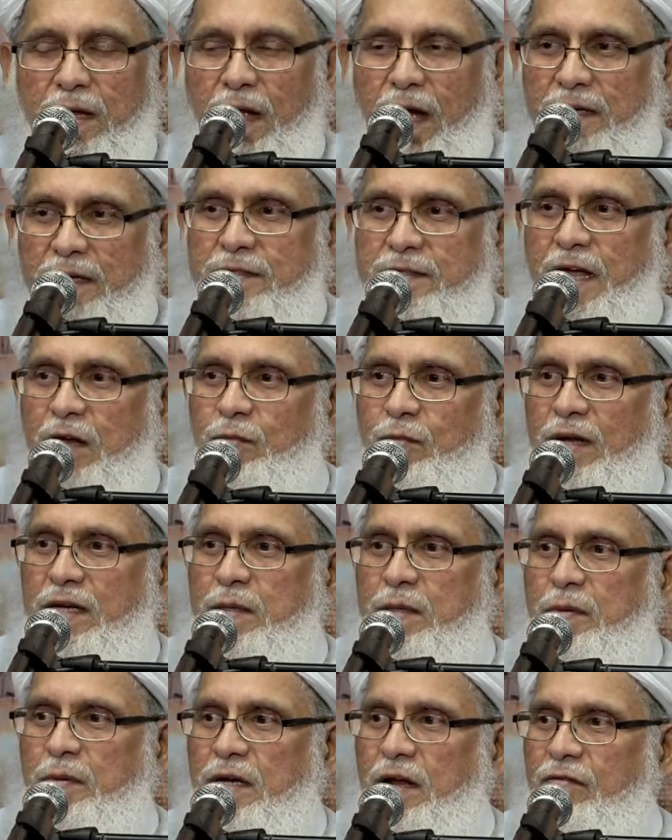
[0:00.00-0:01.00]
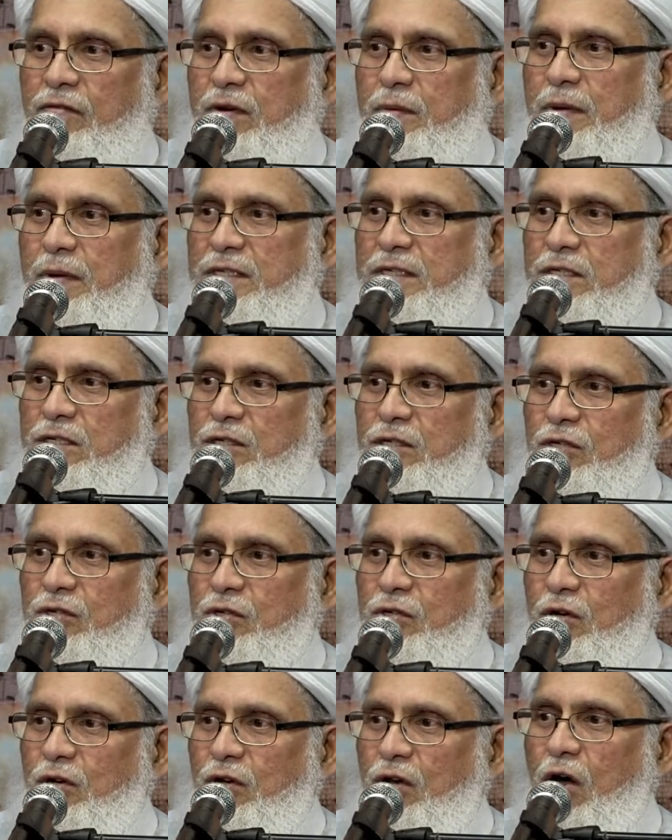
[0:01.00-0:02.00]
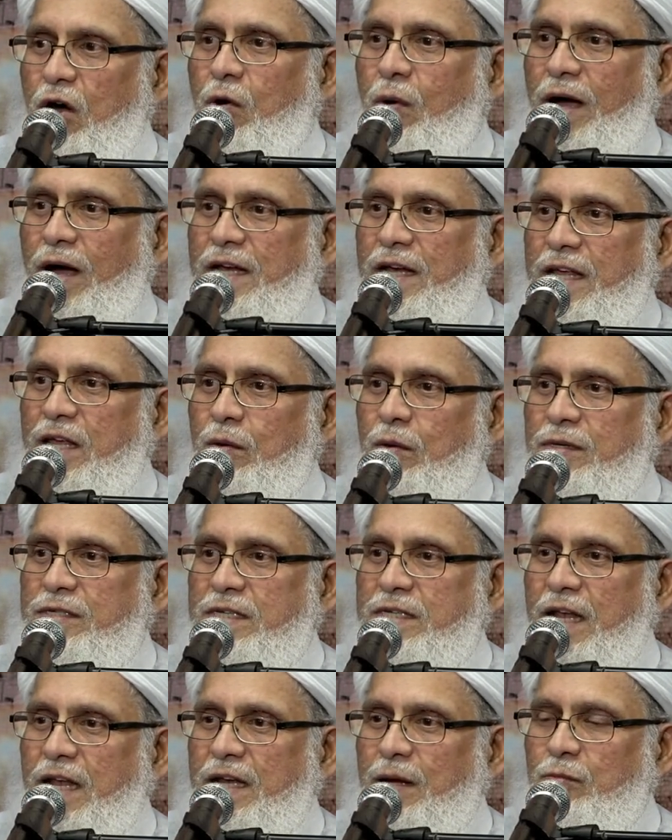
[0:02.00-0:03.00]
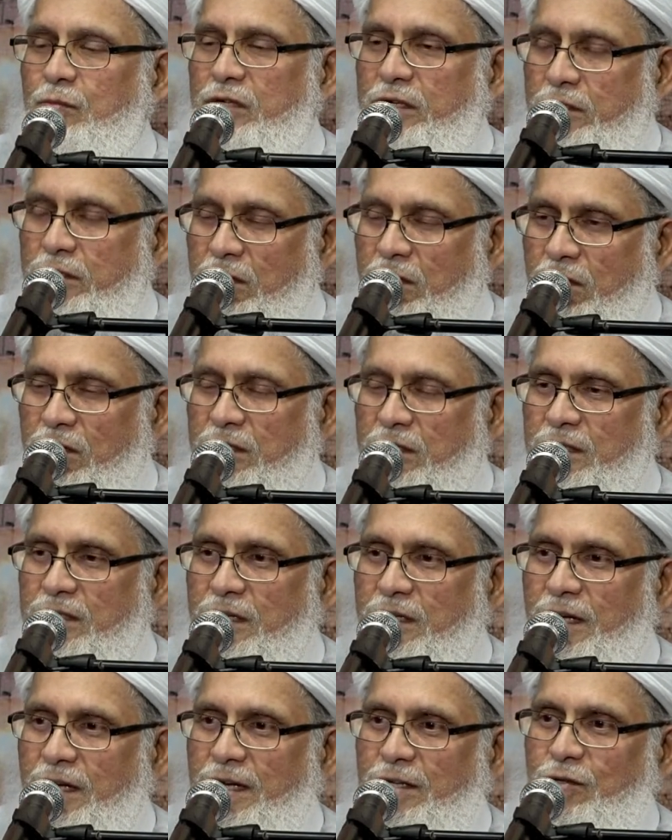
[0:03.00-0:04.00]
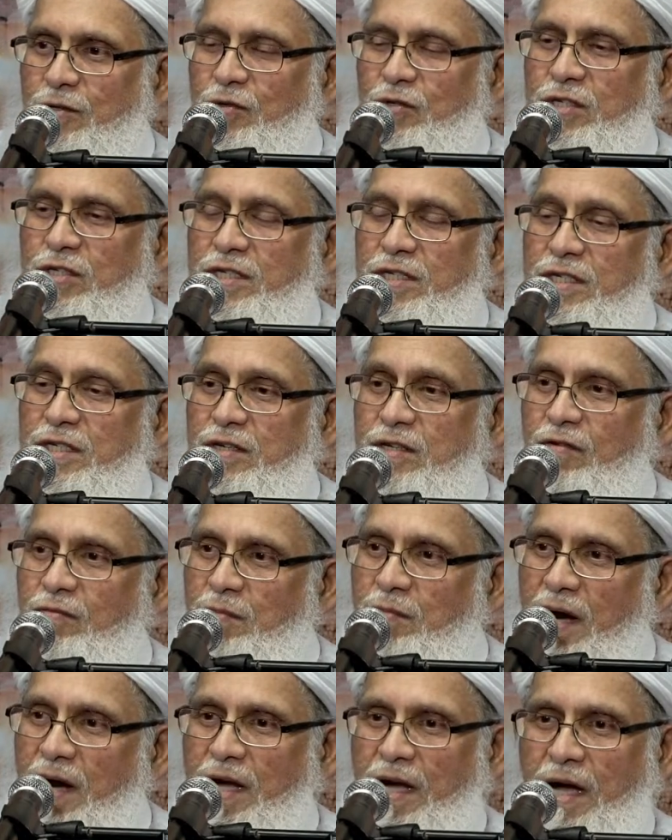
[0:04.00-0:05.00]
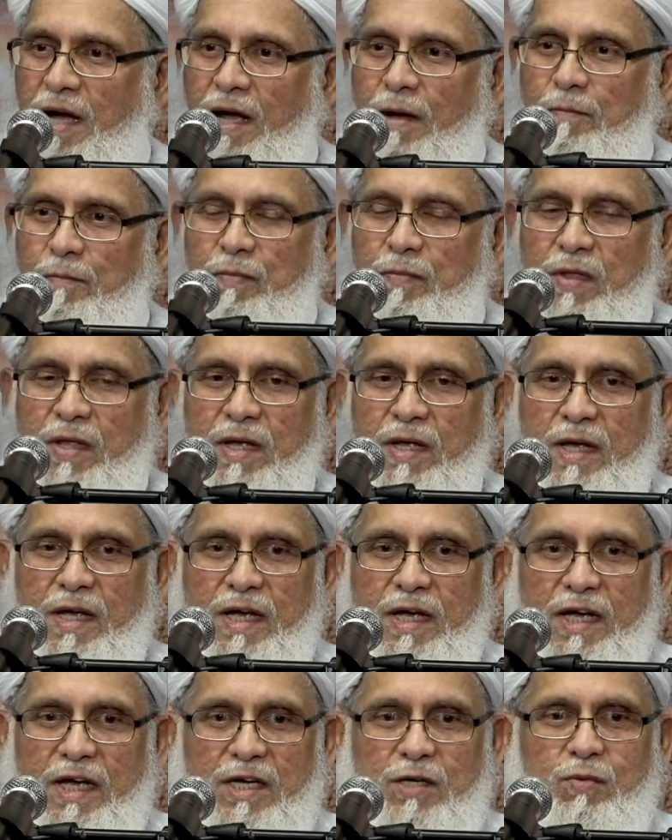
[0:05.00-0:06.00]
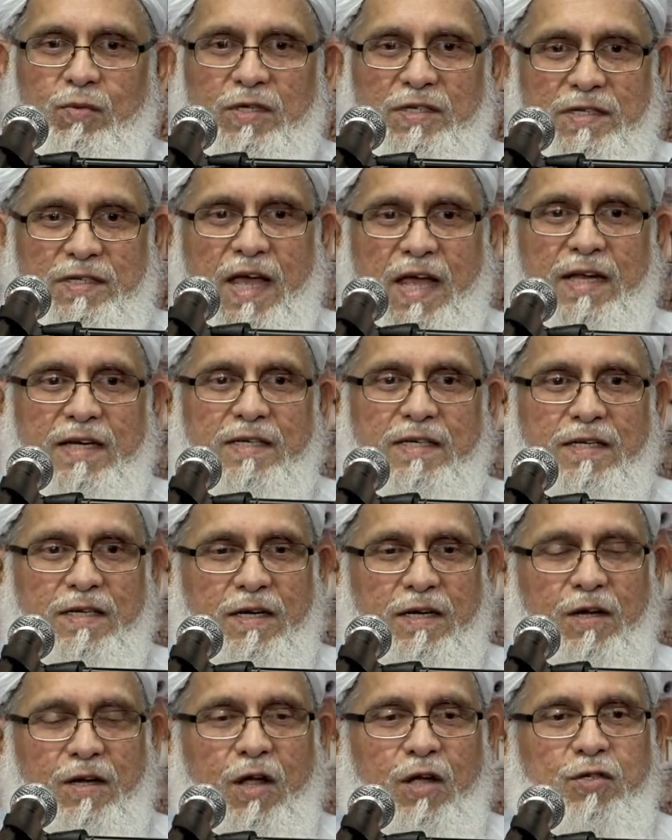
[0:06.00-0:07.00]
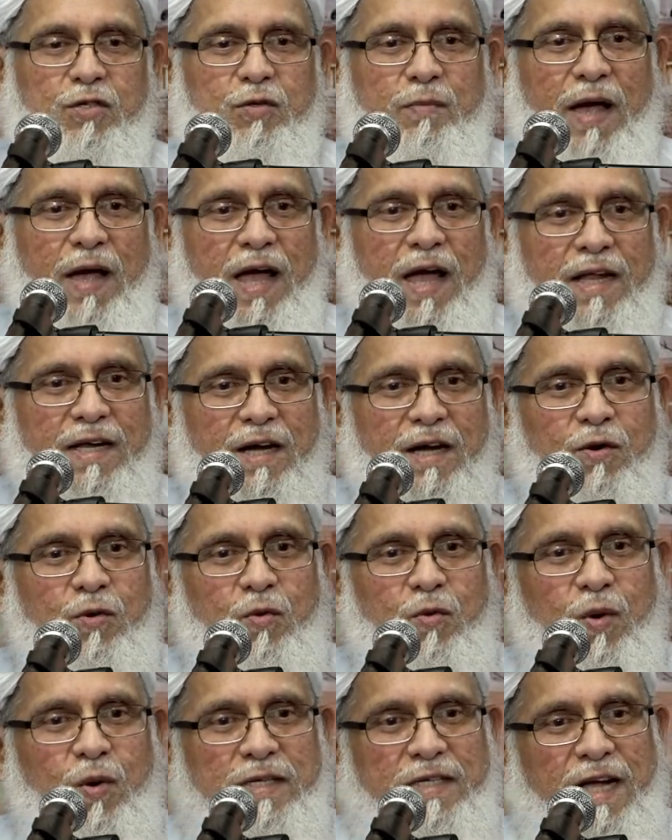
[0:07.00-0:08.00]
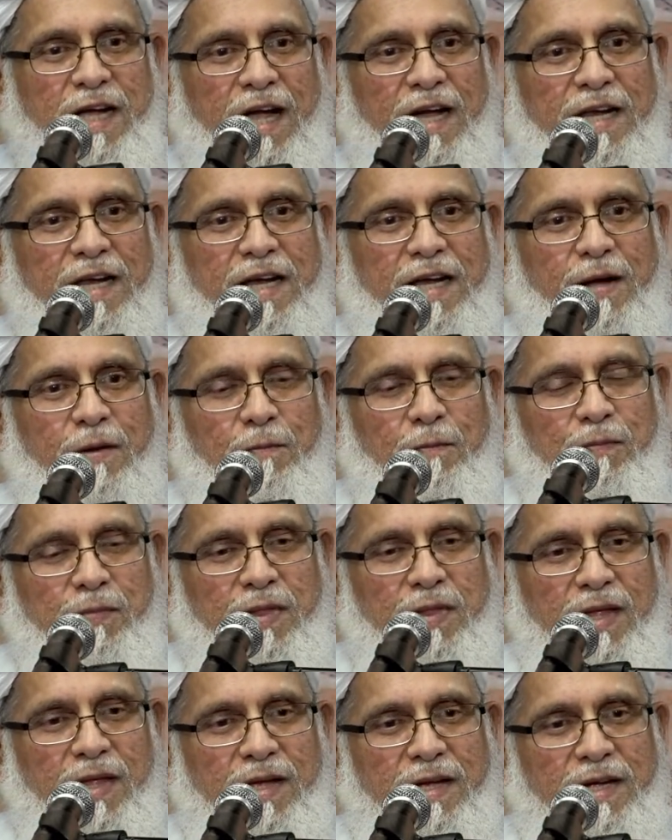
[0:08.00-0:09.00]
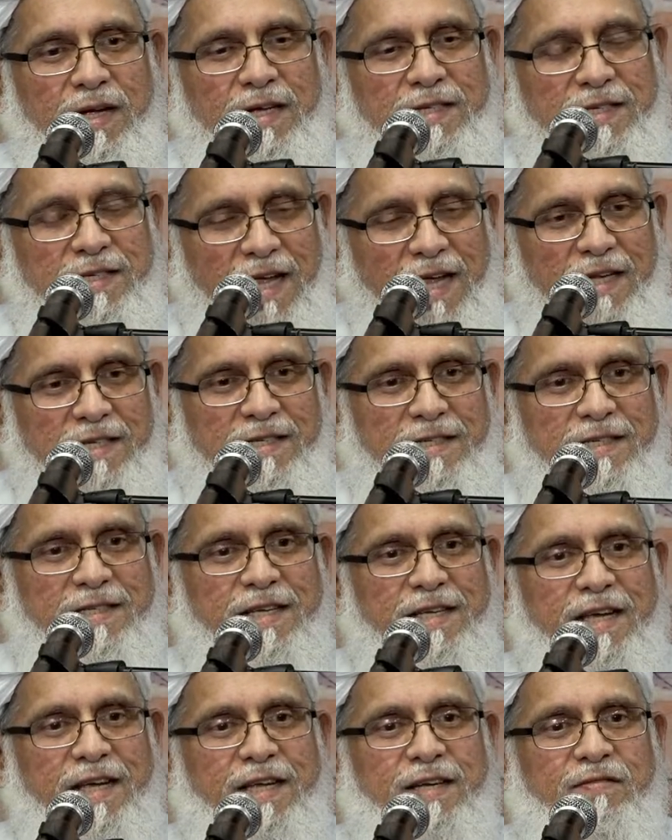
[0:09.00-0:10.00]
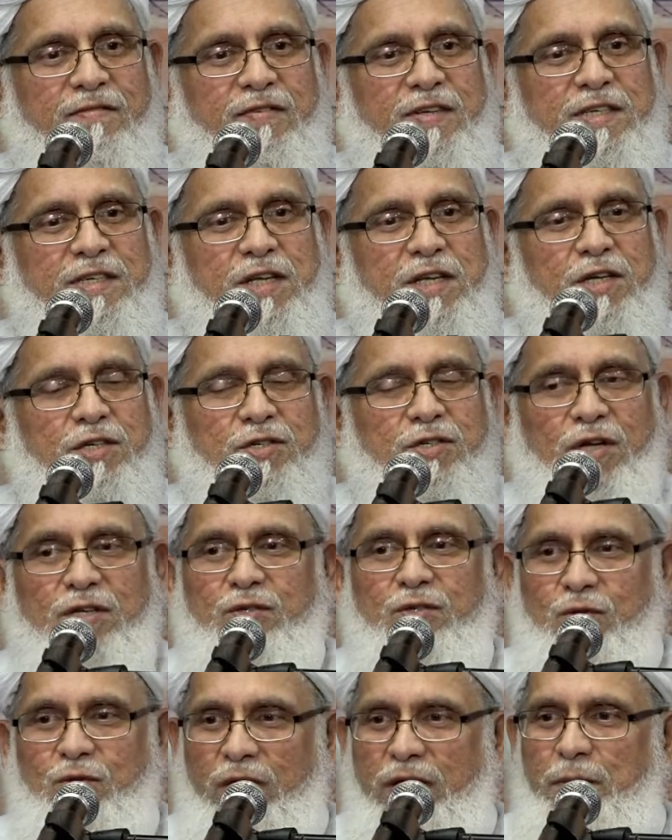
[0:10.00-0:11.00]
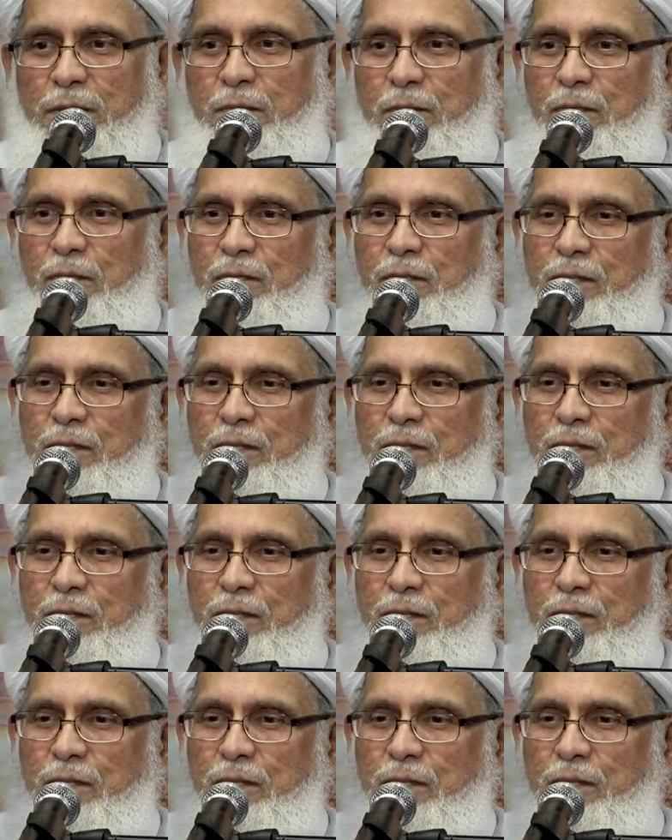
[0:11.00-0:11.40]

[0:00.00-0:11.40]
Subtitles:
And then when the beloved Messenger sallallahu alayhi wasallam returned to the city of Makkah, it was then that Allah subhanahu wa ta'ala sent the invitation to him.